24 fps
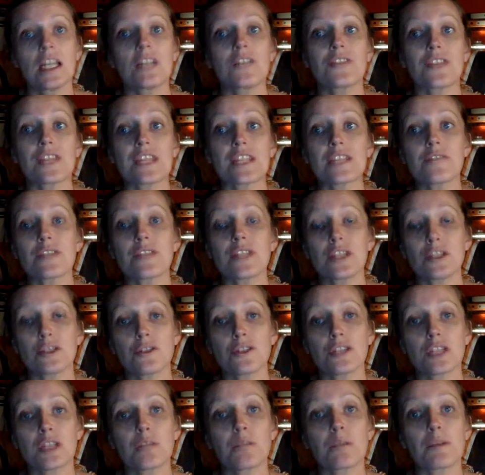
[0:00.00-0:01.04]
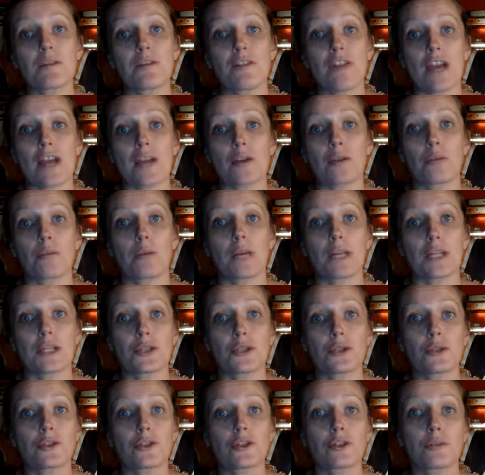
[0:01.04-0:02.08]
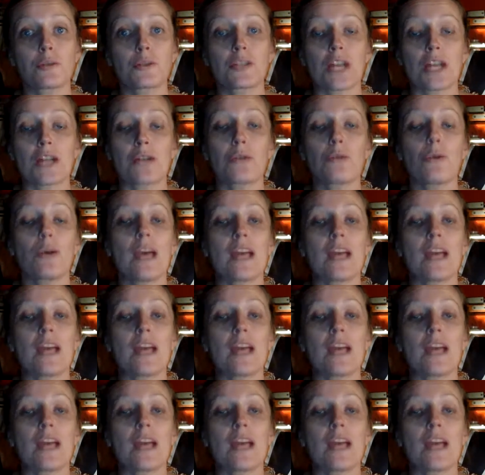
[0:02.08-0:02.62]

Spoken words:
These videos can be found on my YouTube channel,